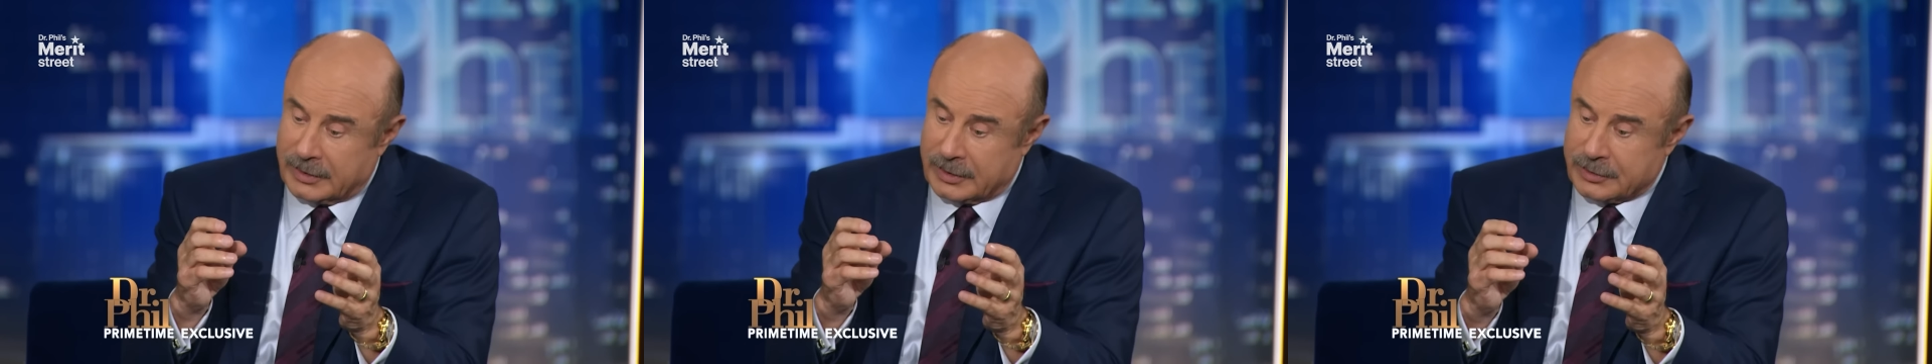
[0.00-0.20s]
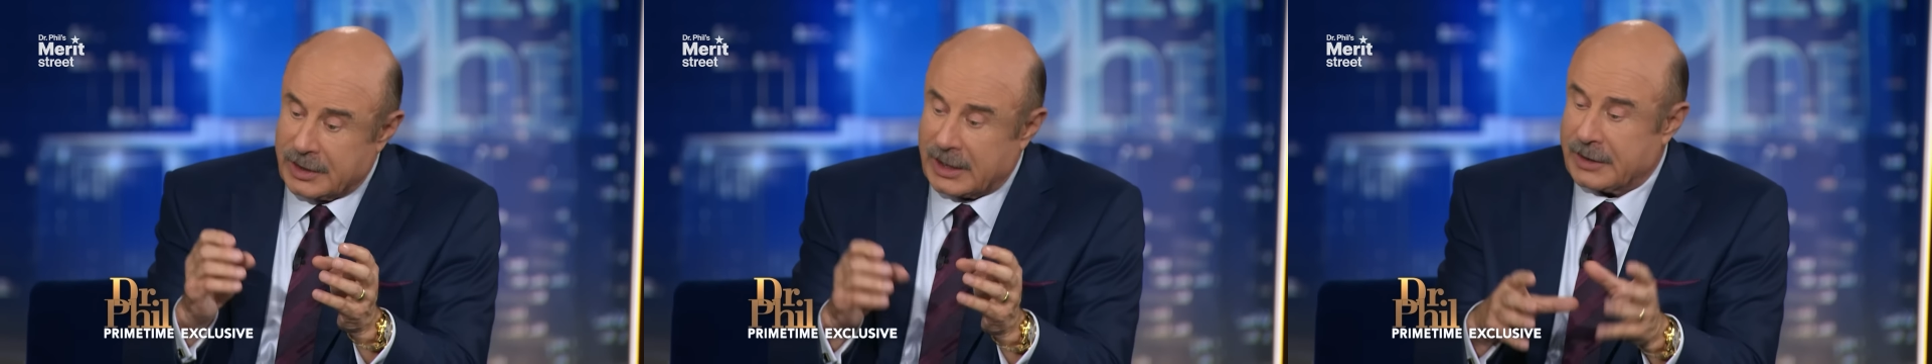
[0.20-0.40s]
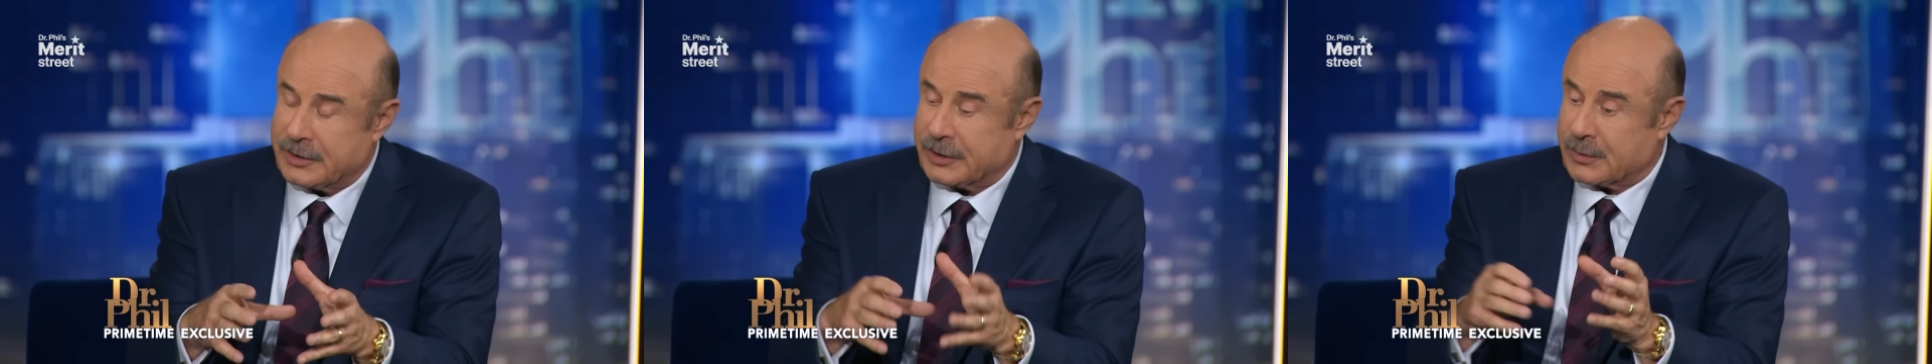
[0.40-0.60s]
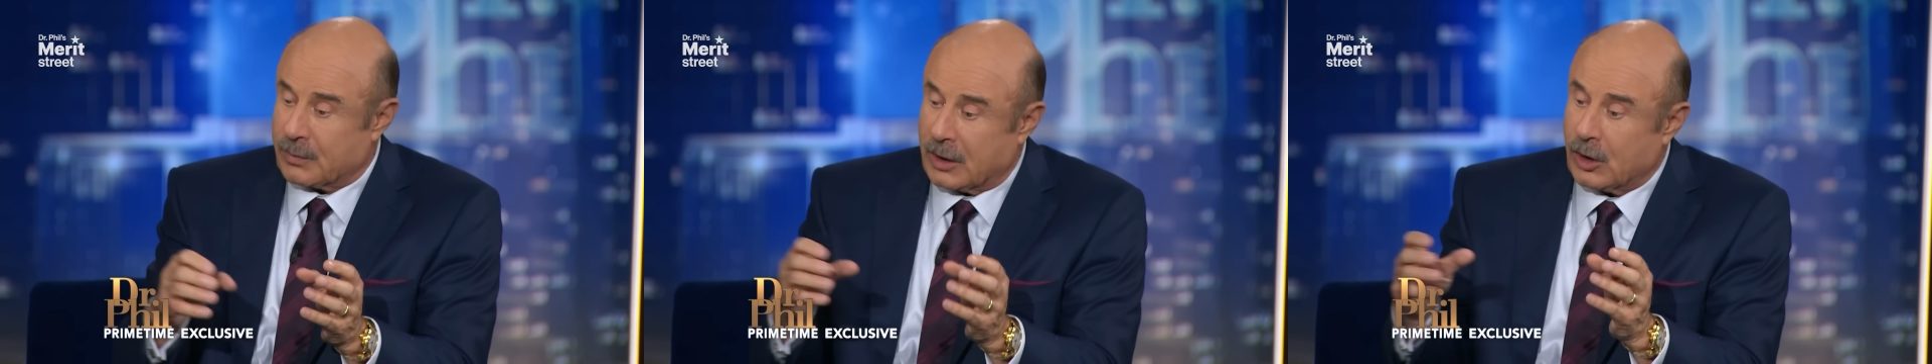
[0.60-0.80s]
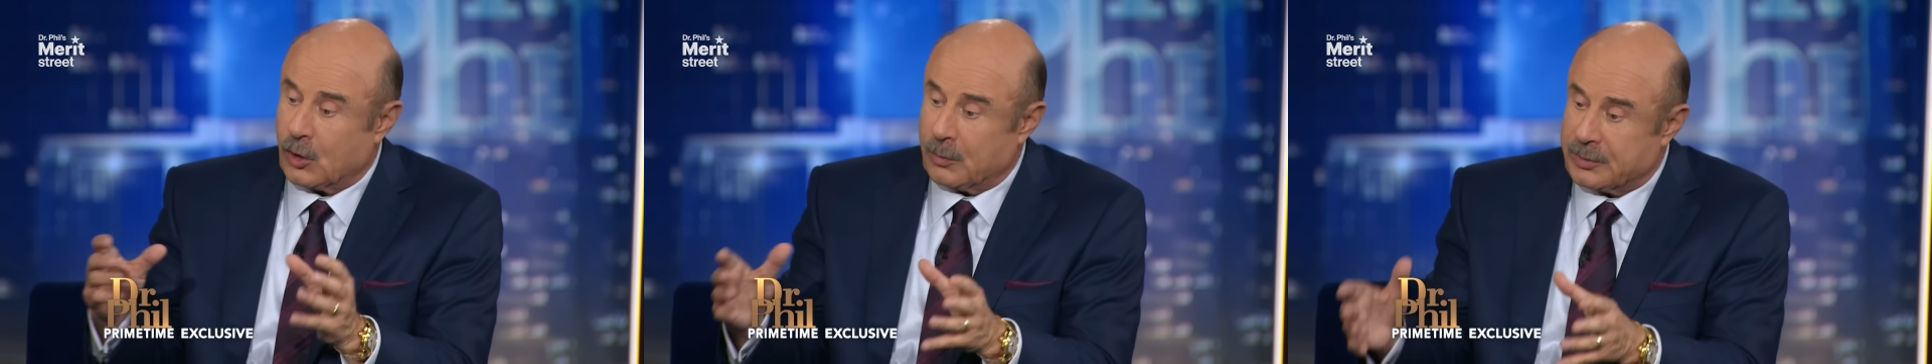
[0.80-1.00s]
the judge's
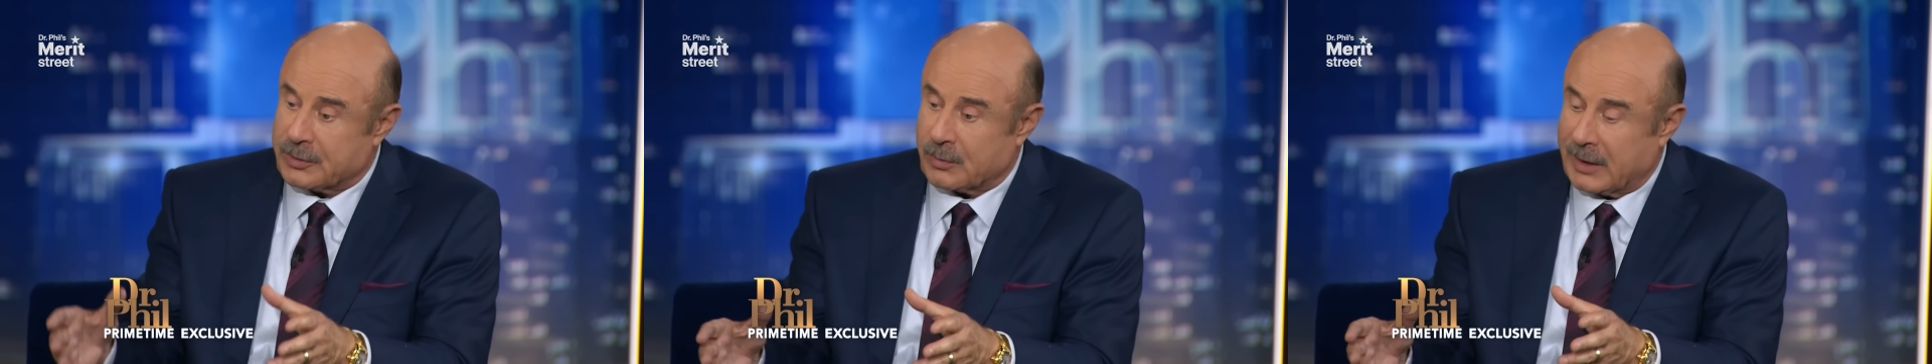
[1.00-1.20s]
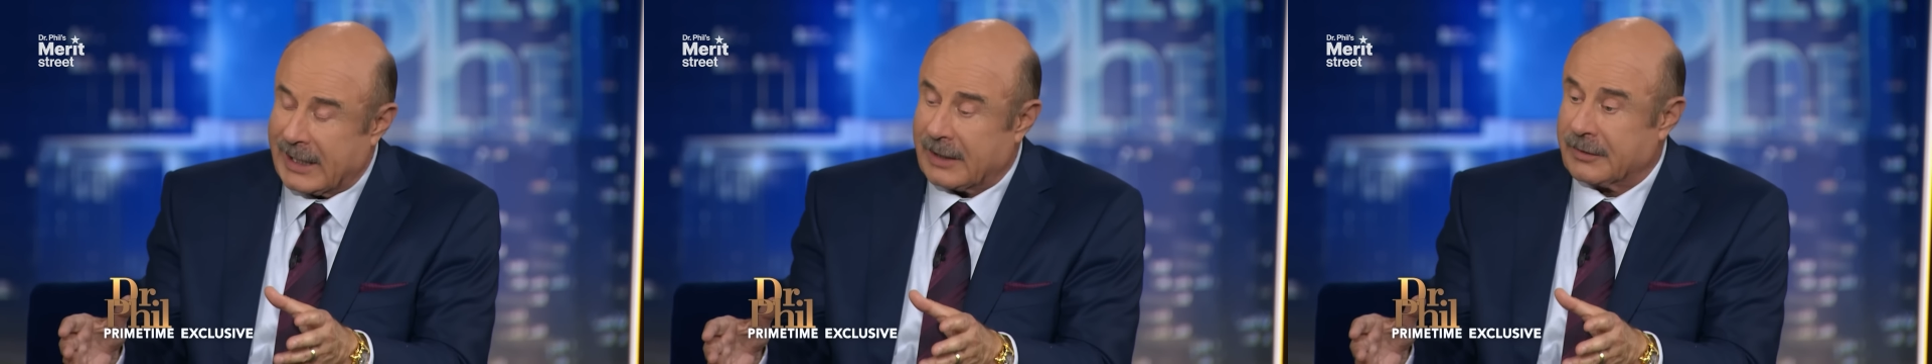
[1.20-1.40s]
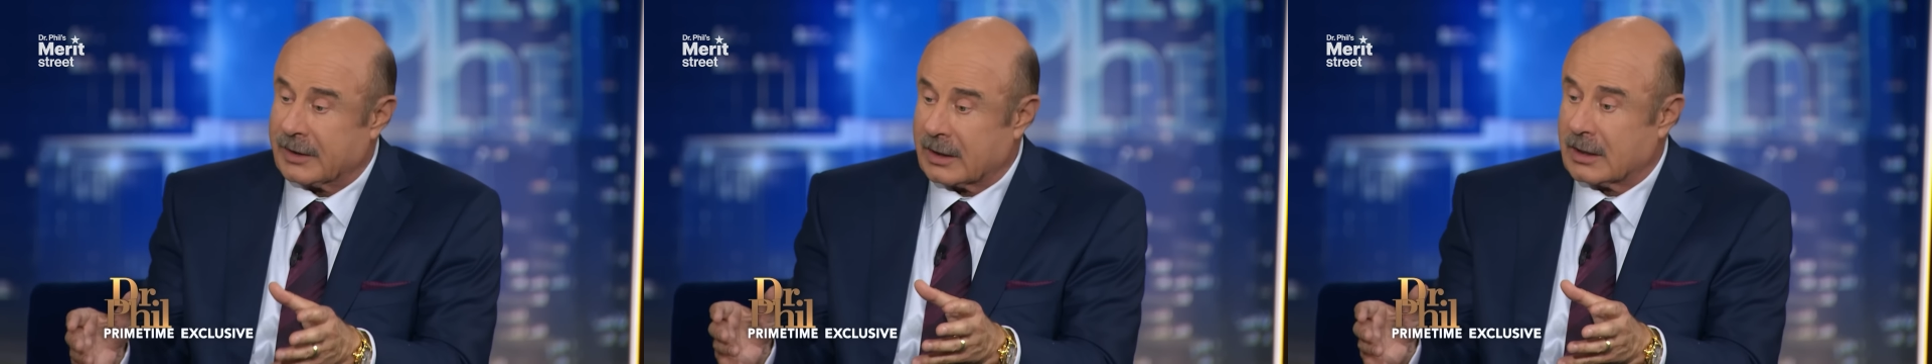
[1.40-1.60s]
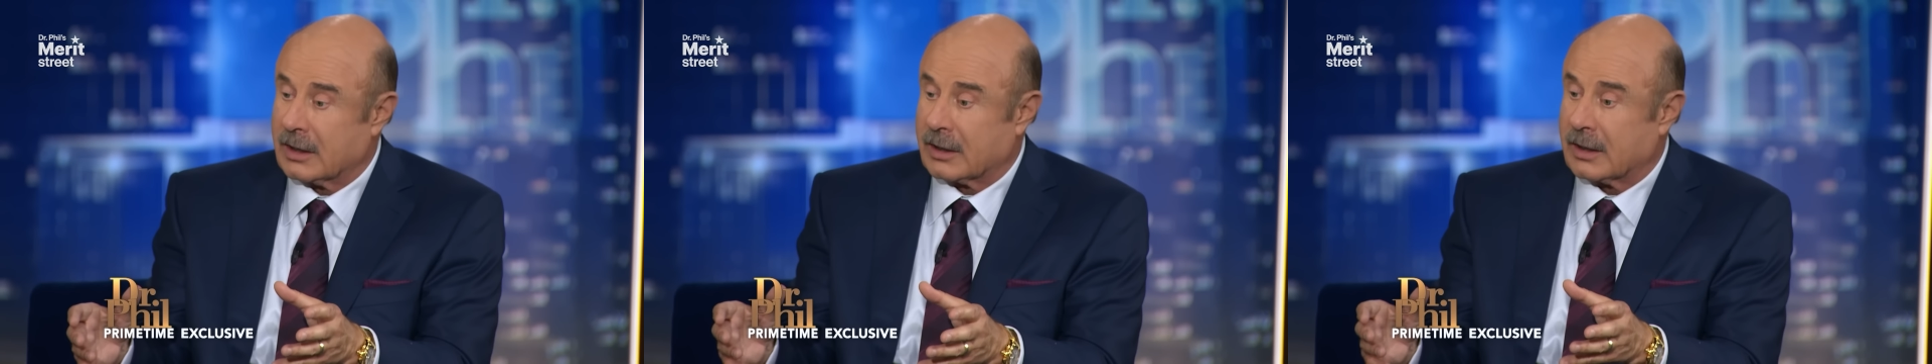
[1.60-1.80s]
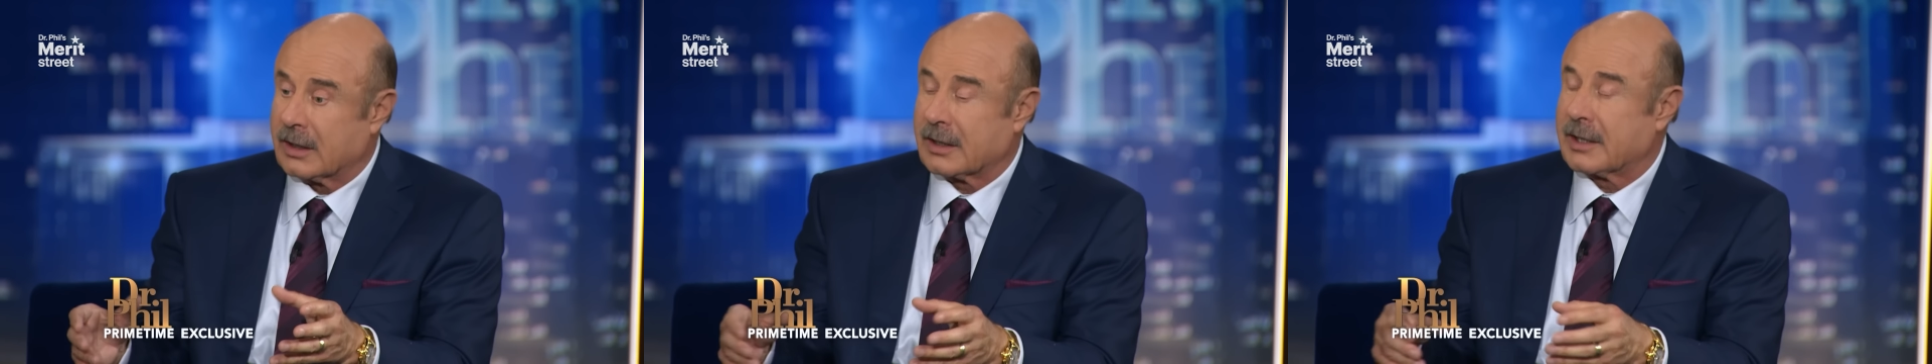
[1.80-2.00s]
robes around the
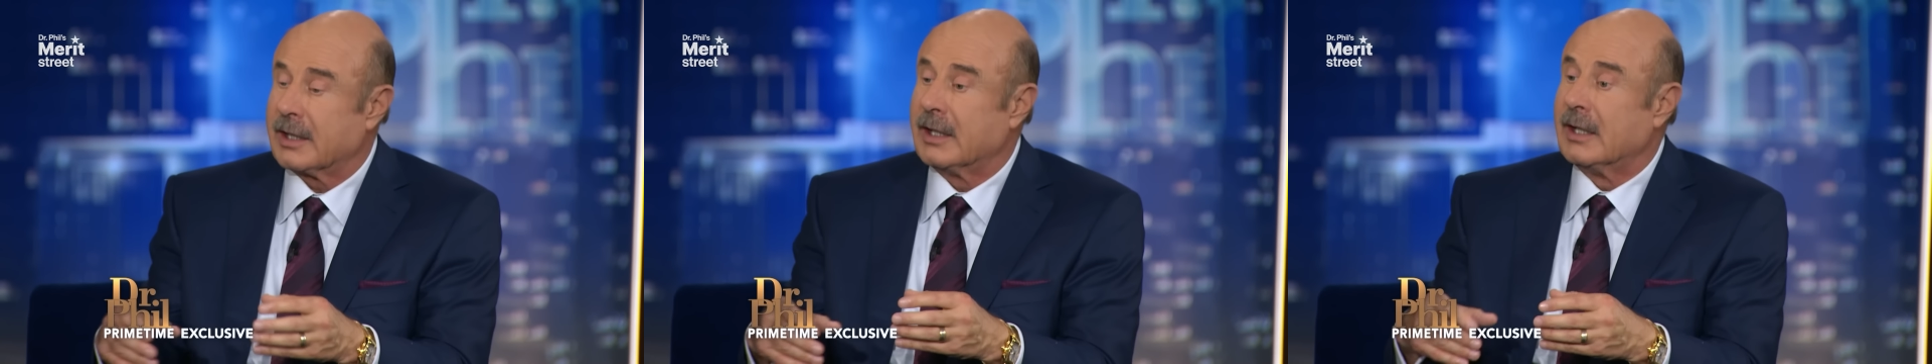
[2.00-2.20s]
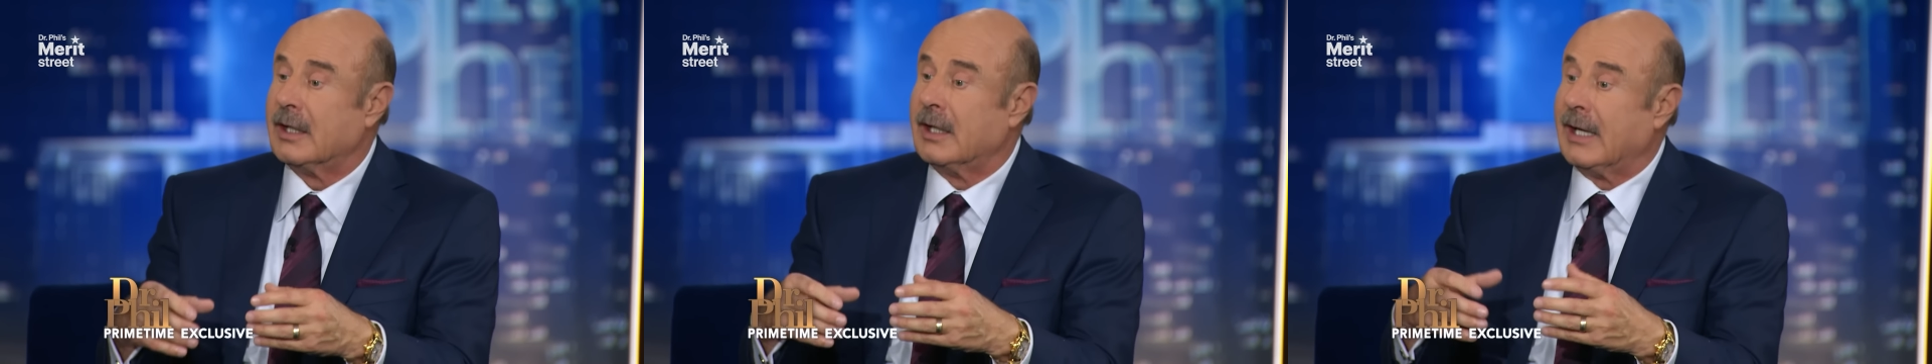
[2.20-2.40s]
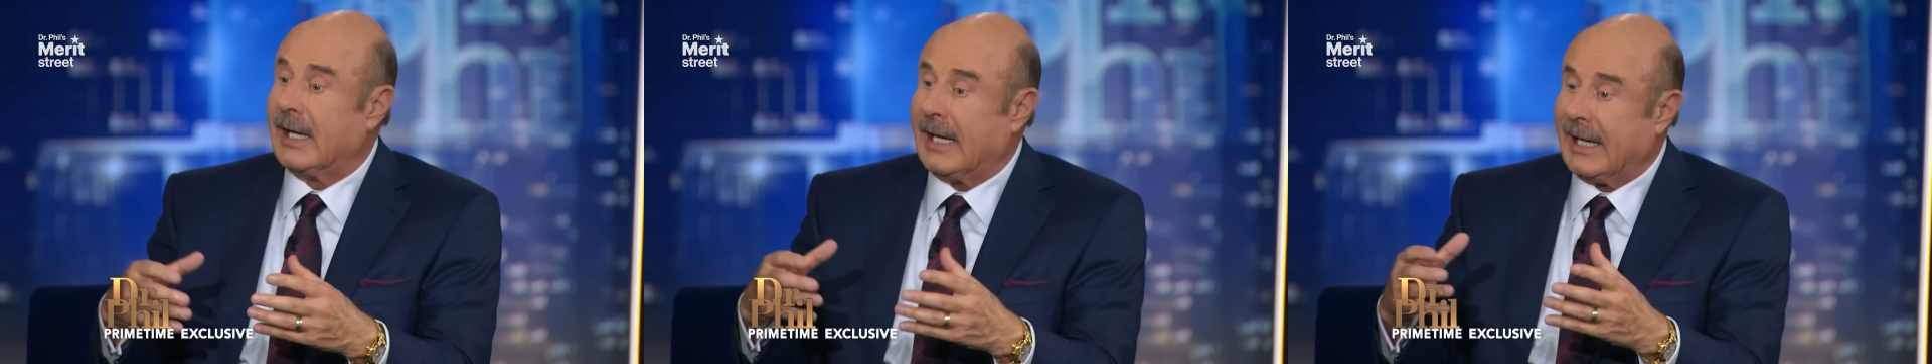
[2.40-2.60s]
clerk mm-hmm.